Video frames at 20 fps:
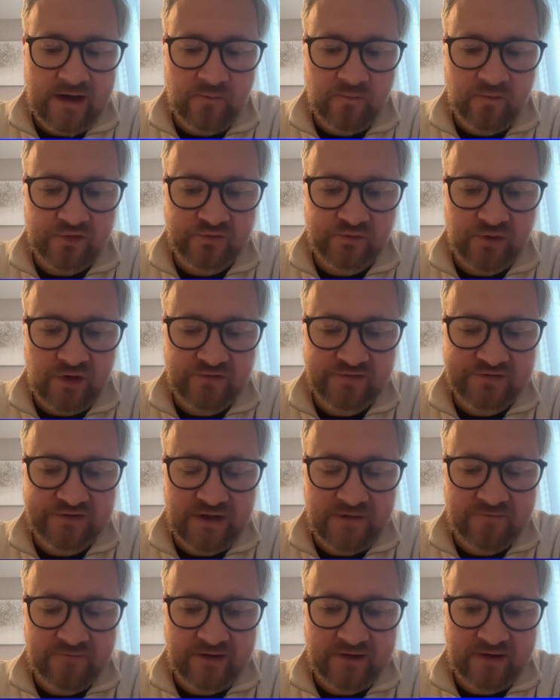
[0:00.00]
was well
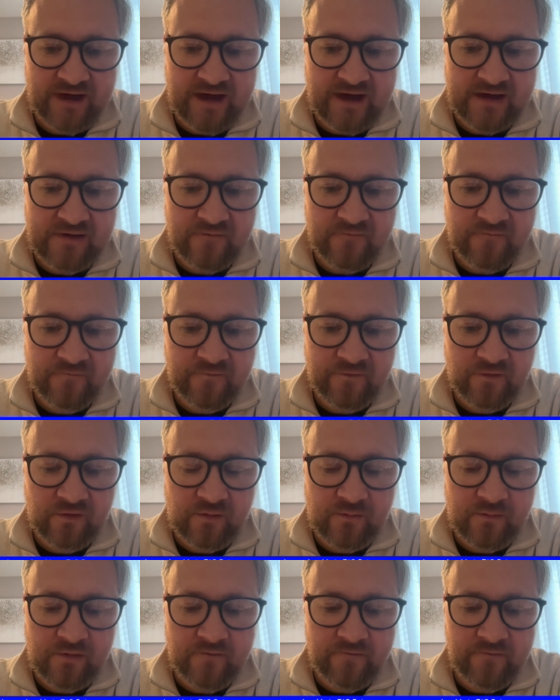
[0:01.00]
saved again
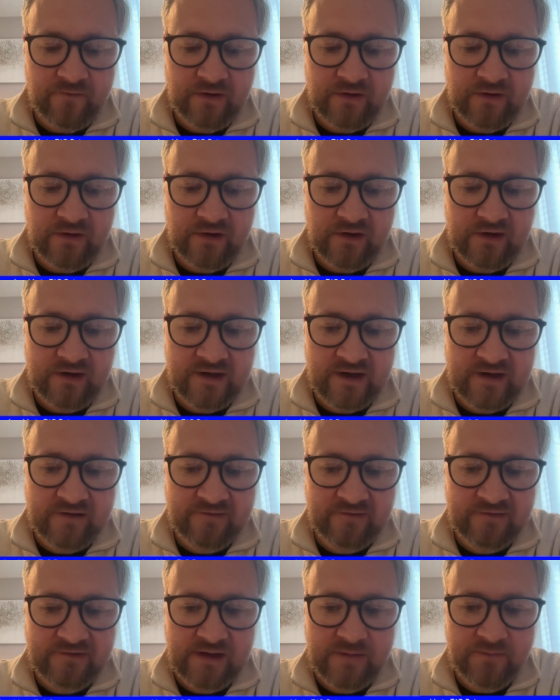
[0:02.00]
from the
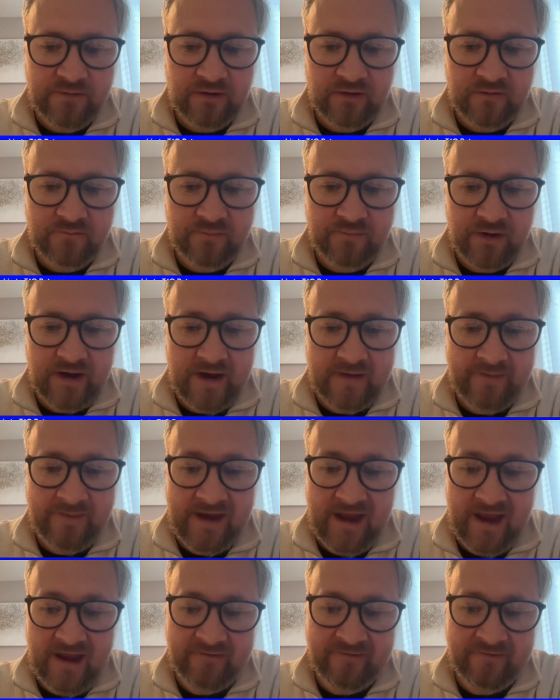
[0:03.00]
United keeper. But in
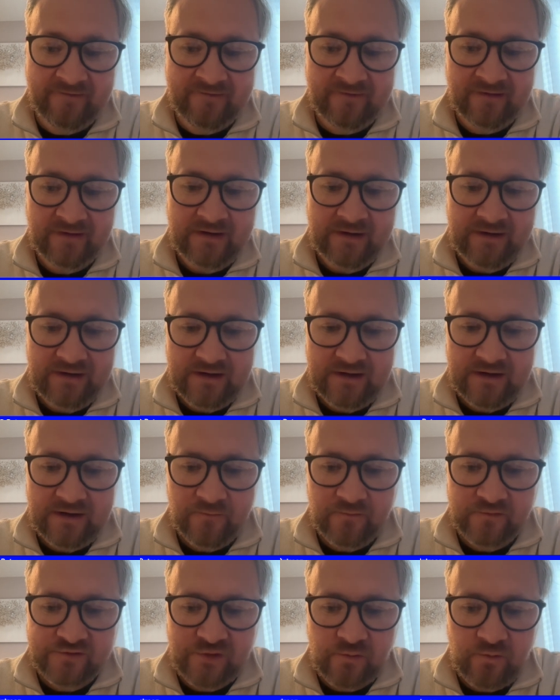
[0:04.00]
the end,
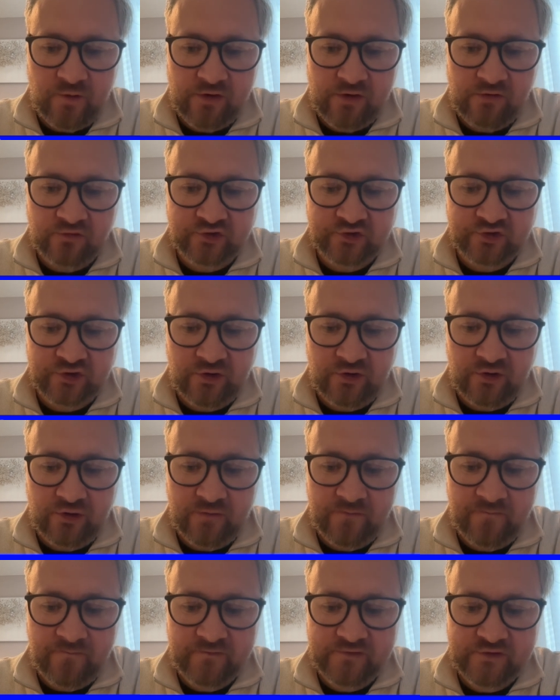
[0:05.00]
it was a 1-1
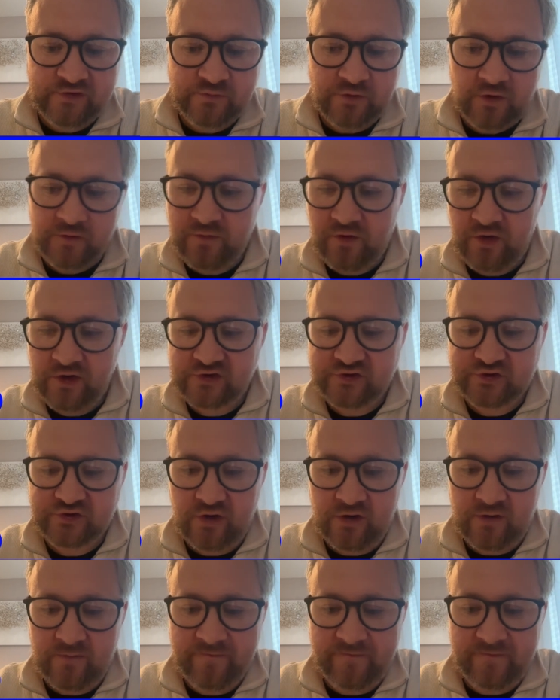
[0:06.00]
draw. 2 more points
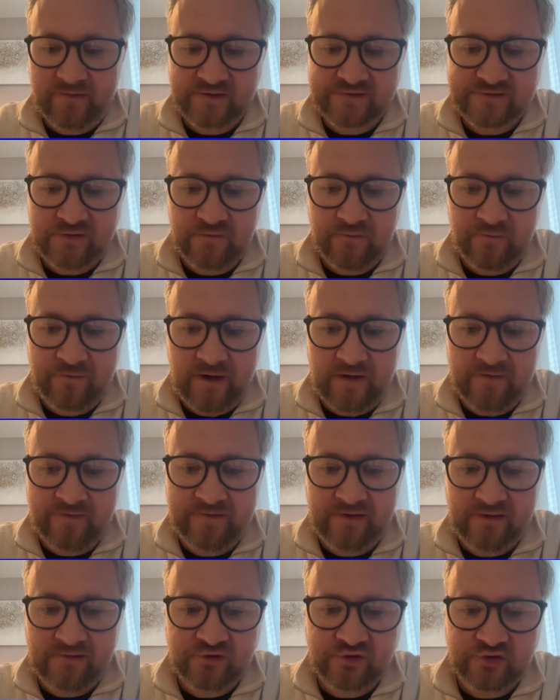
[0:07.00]
dropped. That's now
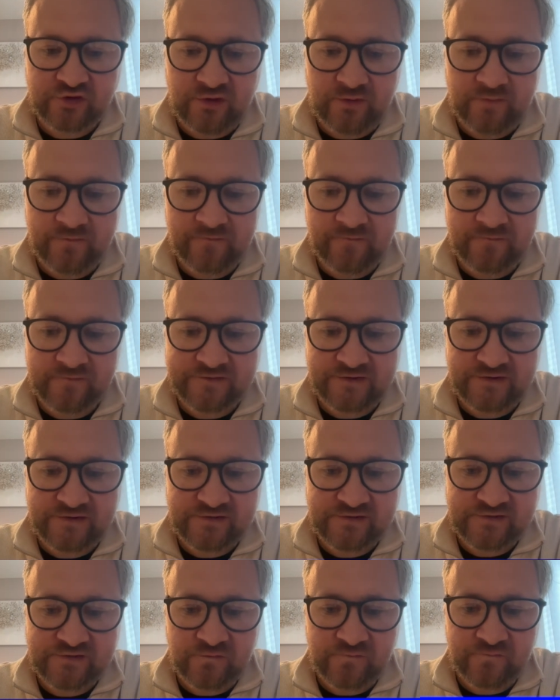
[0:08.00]
13 dropped for the
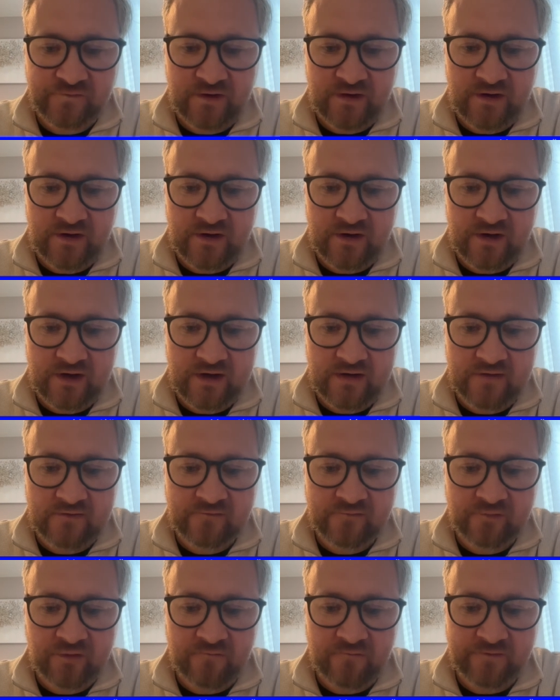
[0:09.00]
season so far in
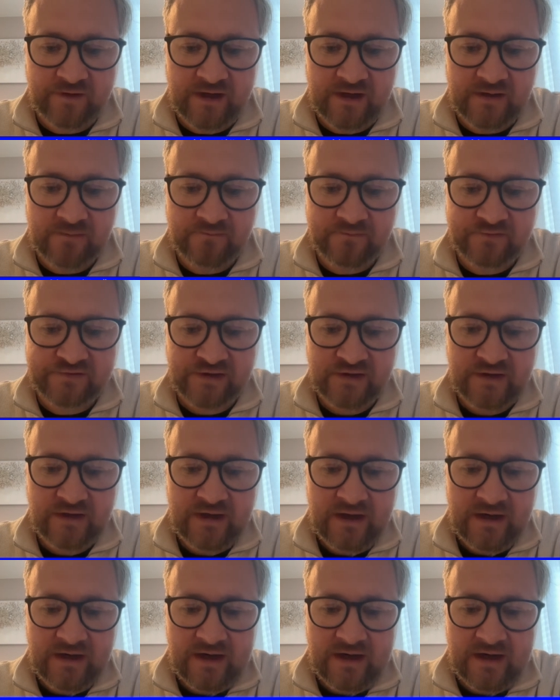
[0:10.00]
12 games.
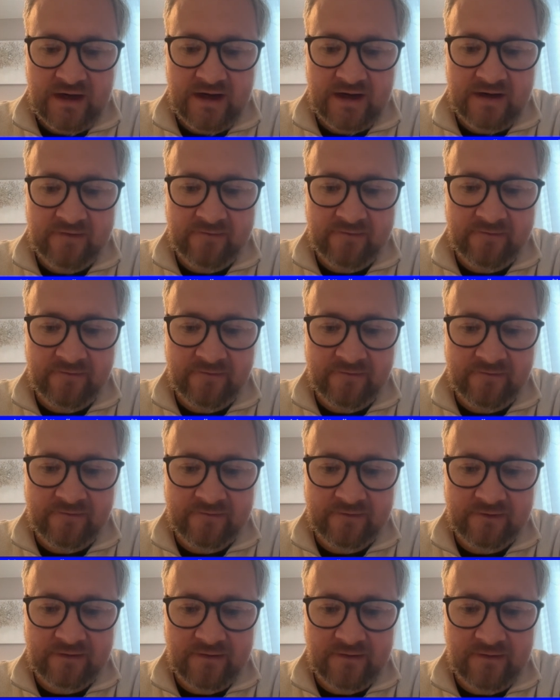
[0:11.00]
And
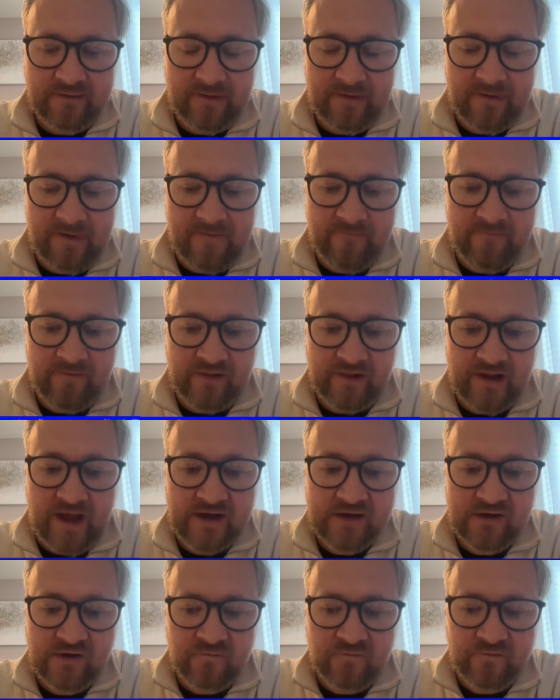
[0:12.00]
the
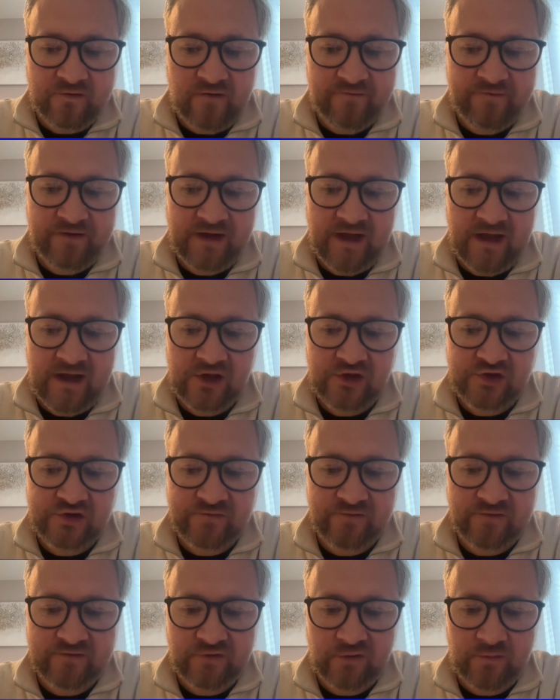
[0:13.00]
lack of cutting edge
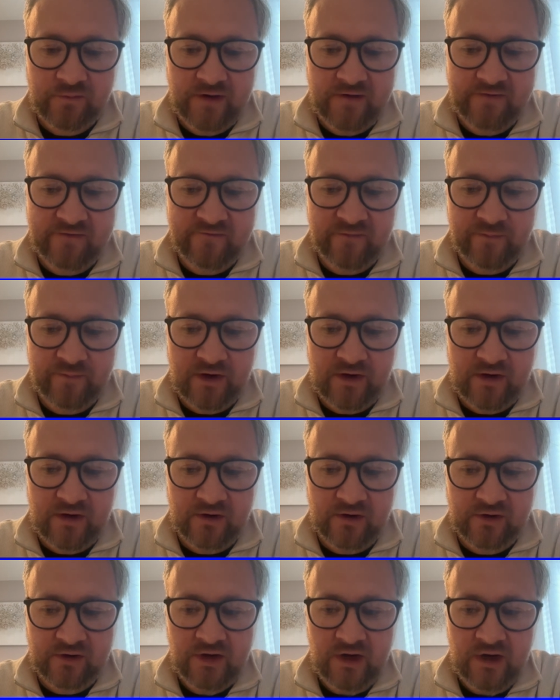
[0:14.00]
at the top end of the
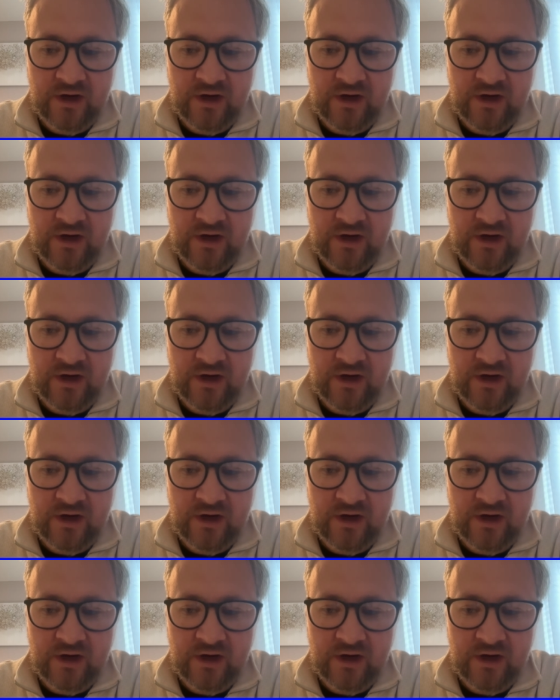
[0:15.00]
park,